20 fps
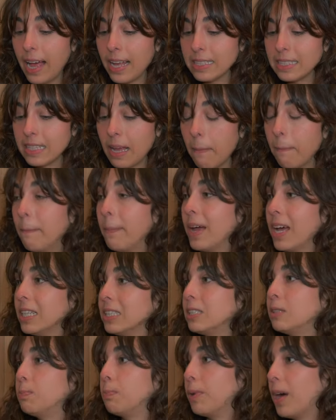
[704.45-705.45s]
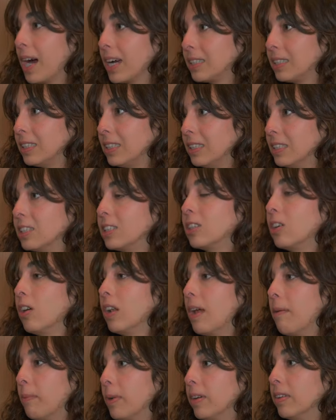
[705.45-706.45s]
as a best practice
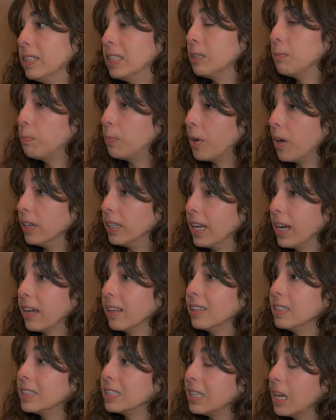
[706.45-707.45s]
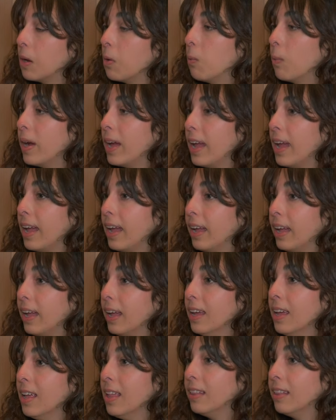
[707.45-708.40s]
collaborative project, the same way